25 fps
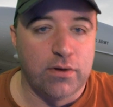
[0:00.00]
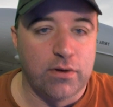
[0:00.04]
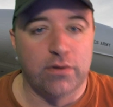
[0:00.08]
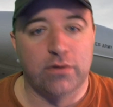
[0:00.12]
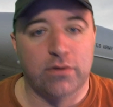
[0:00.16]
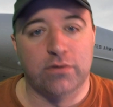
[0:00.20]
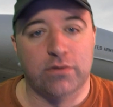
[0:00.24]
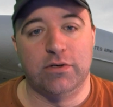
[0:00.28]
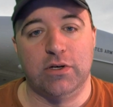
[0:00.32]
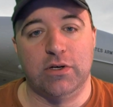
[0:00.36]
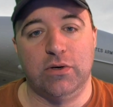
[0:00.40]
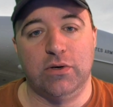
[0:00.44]

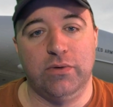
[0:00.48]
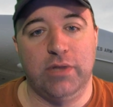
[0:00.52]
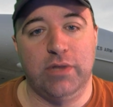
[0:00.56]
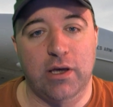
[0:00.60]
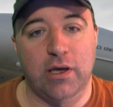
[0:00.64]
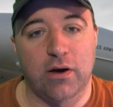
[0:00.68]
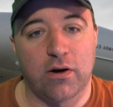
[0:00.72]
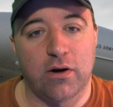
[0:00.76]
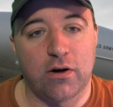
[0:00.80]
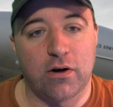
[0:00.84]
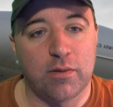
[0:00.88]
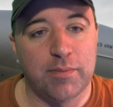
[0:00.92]
So the
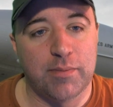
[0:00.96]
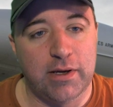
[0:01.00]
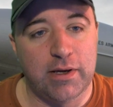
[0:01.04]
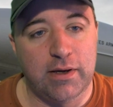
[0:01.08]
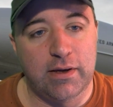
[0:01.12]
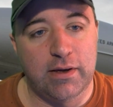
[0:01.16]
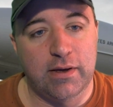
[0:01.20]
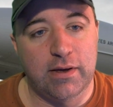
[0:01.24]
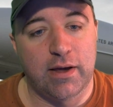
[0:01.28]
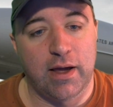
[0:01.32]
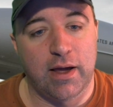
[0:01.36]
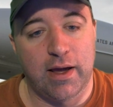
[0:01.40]

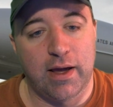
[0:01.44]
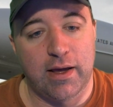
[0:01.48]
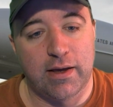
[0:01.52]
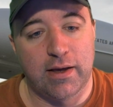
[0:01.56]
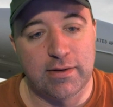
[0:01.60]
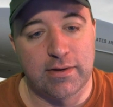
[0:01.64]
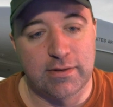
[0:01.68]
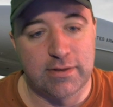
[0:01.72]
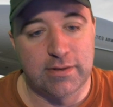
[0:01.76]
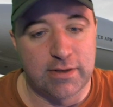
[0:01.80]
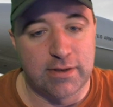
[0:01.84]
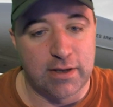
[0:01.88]
Army
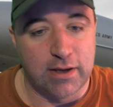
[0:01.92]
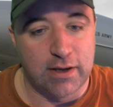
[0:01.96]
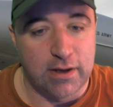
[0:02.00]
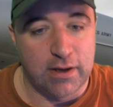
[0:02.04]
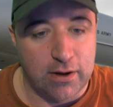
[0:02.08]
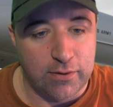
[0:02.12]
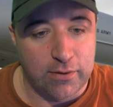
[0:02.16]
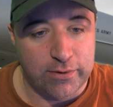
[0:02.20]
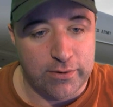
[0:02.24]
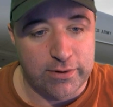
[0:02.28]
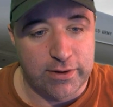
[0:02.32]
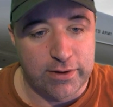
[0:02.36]
has
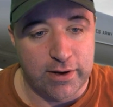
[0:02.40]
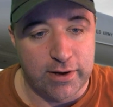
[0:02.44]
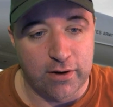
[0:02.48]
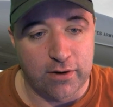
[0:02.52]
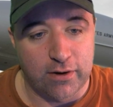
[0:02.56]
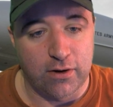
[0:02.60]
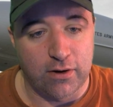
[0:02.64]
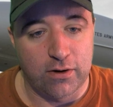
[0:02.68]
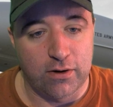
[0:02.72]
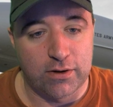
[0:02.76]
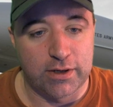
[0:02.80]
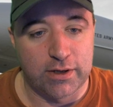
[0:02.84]
uh, what they're
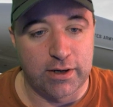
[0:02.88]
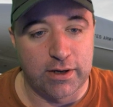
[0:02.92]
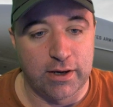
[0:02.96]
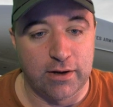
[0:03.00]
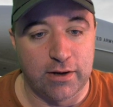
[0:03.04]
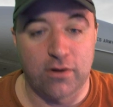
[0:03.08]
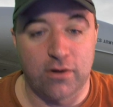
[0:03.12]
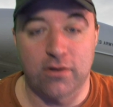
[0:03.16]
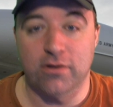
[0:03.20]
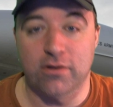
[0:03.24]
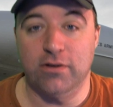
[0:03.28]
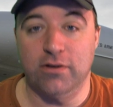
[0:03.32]
calling an
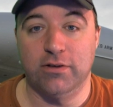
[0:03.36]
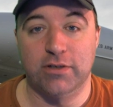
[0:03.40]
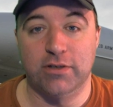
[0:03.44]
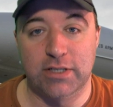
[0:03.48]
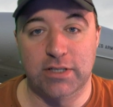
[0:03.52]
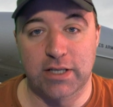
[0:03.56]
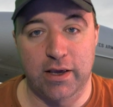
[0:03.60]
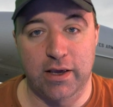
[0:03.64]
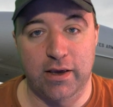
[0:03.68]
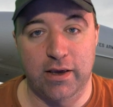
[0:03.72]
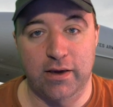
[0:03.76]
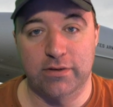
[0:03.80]

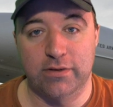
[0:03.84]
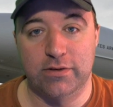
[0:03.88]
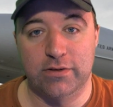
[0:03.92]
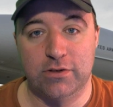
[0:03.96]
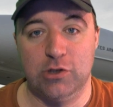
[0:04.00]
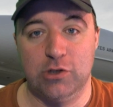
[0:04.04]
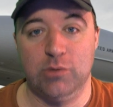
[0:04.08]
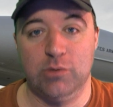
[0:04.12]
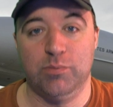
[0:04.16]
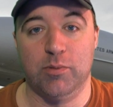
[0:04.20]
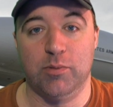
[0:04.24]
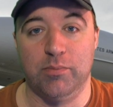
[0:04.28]
all-seeing
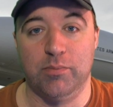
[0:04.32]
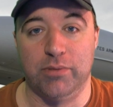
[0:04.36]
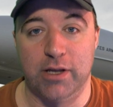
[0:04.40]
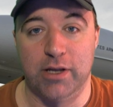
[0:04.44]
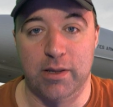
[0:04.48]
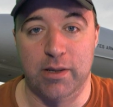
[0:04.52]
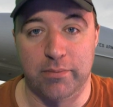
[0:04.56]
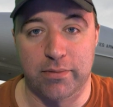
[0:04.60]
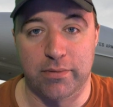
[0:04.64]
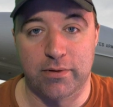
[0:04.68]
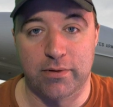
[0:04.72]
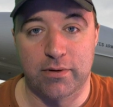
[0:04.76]
super blip.